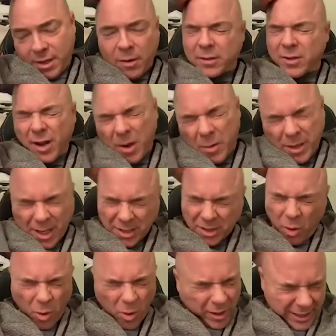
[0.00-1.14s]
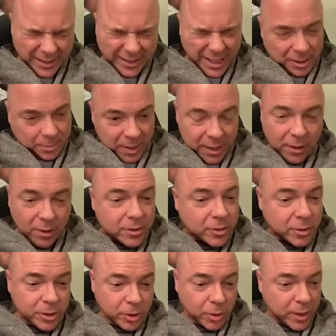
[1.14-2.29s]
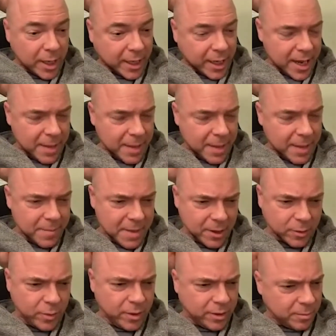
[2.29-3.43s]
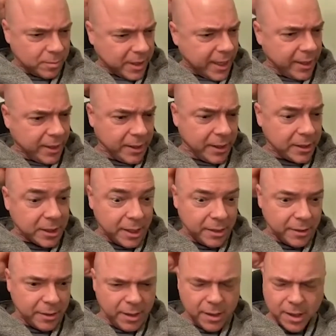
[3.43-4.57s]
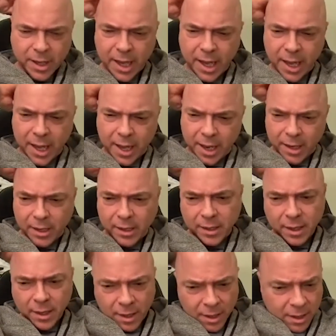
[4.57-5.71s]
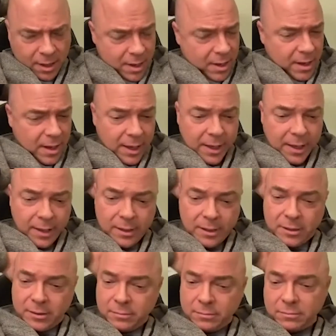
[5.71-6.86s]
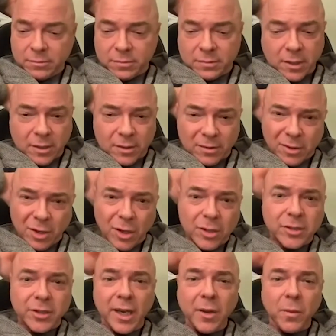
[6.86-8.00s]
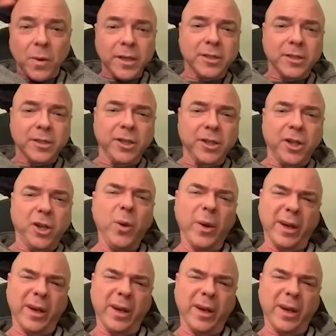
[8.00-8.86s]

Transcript: God, I won't go into all the details, but long story short, I came out with mechanical engineering and not really wanting to do it.